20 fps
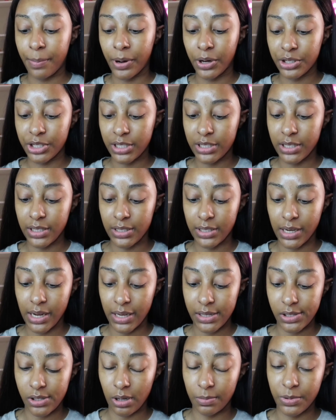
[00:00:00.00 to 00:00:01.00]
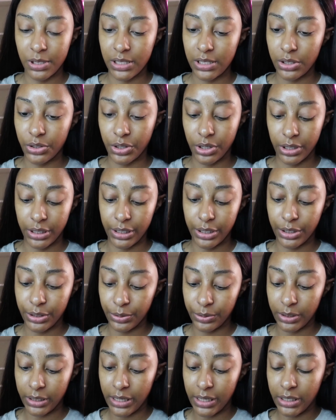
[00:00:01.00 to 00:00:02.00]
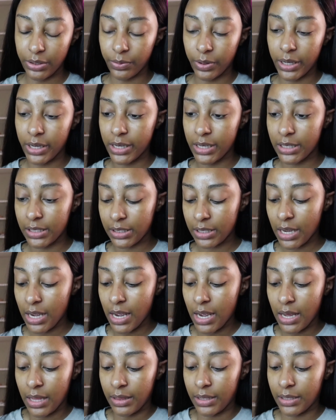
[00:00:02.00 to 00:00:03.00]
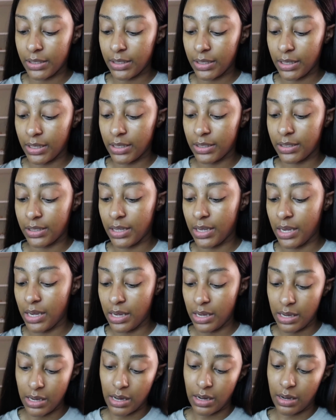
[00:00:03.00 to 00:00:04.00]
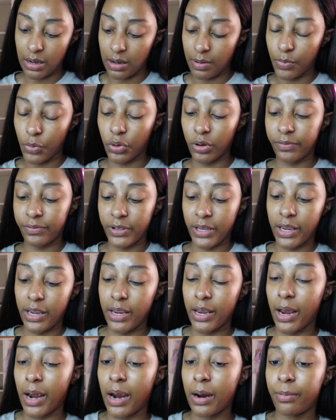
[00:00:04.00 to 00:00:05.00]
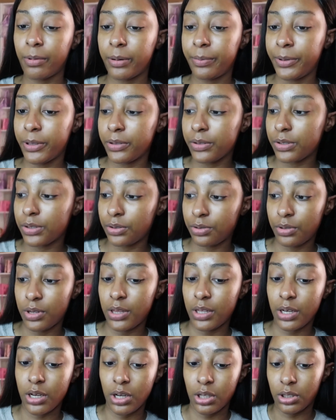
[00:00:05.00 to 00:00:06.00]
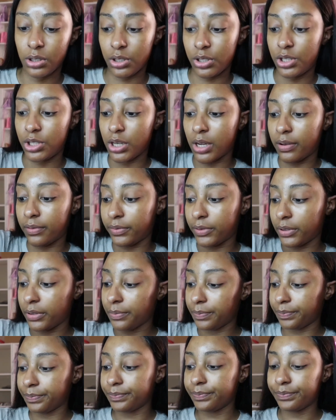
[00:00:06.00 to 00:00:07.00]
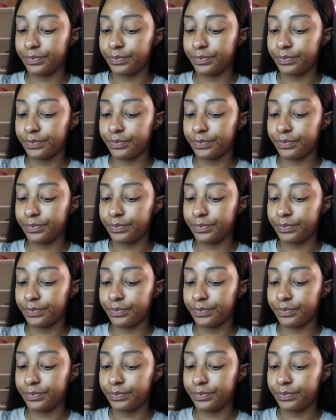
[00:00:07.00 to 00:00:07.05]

I purchased it today, so I'm just still gonna include it anyways. This is the uh, Morphe Eyebrow Pencil in the color Java.